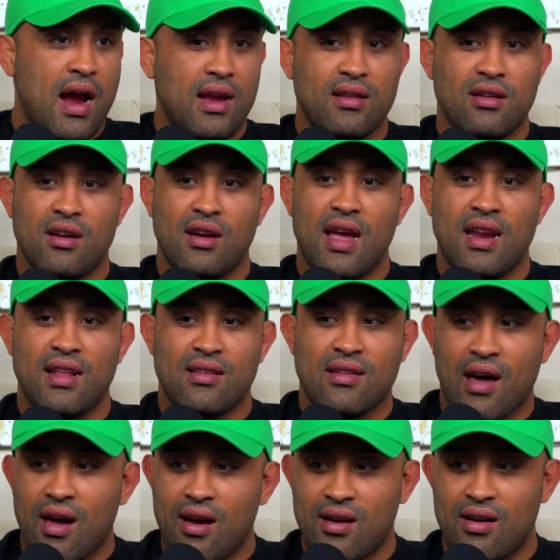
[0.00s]
they're getting
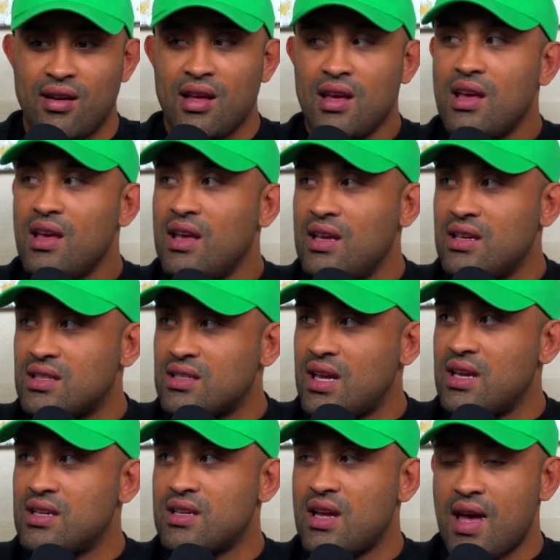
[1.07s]
tired. He stays
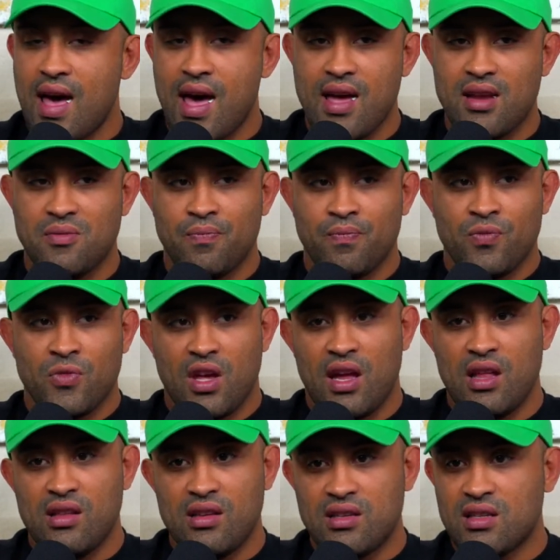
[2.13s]
ahead, and
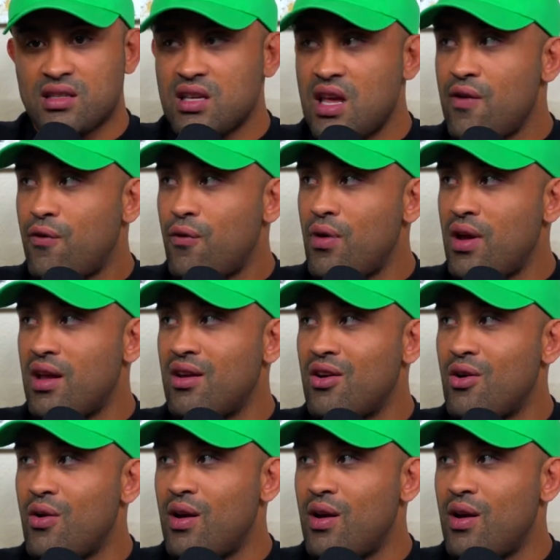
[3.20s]
it's a safe win, And if